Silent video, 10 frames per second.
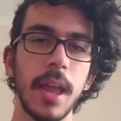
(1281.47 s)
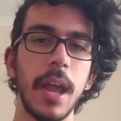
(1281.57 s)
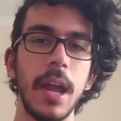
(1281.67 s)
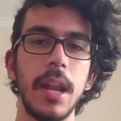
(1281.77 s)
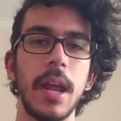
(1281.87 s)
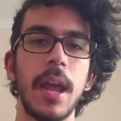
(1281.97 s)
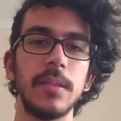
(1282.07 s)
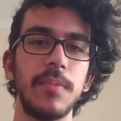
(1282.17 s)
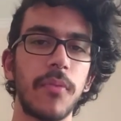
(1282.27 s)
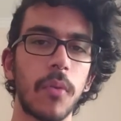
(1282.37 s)
And as
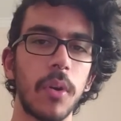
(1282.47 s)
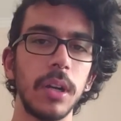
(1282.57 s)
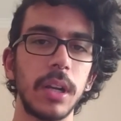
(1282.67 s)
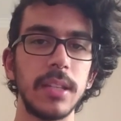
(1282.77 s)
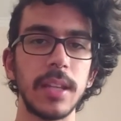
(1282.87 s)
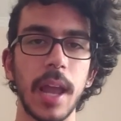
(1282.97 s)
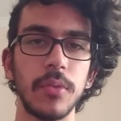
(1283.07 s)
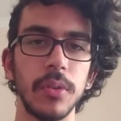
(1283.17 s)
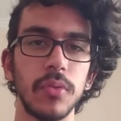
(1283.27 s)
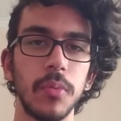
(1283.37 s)
before, this
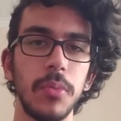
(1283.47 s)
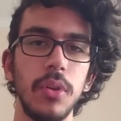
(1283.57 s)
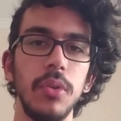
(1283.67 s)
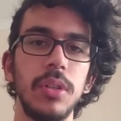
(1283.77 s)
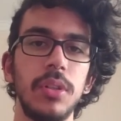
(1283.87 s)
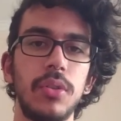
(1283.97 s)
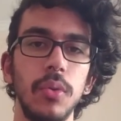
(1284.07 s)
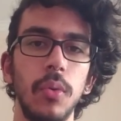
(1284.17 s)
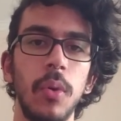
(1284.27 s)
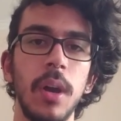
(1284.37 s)
address will be used
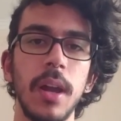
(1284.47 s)
to